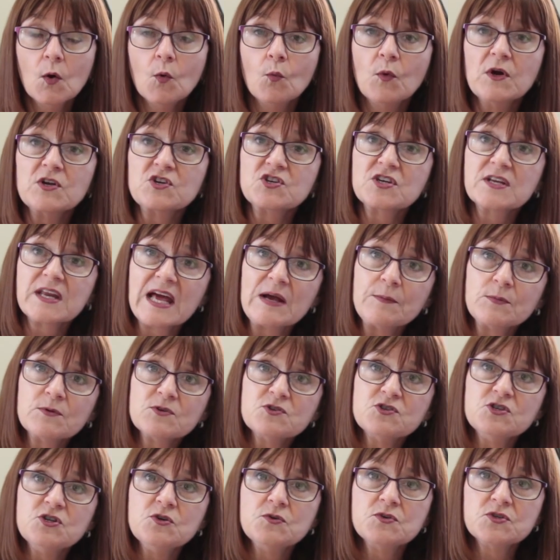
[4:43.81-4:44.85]
which
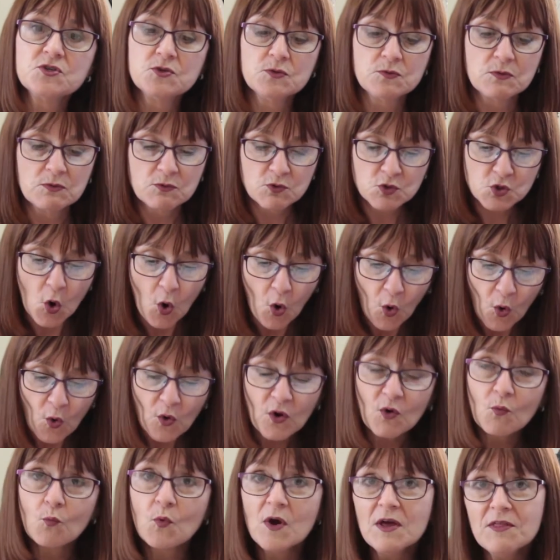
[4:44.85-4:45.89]
enables you to
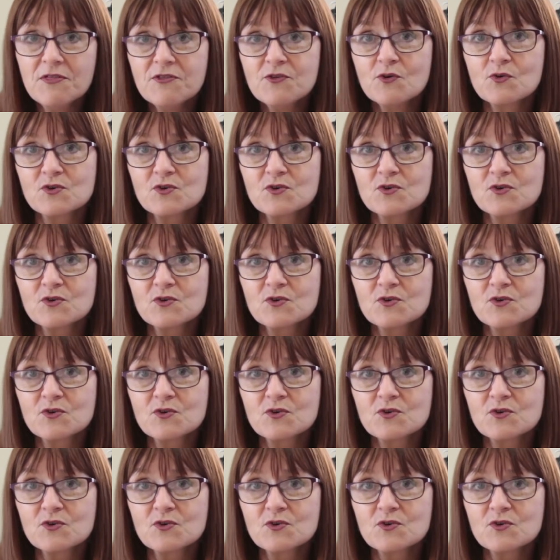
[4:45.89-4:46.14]
talk with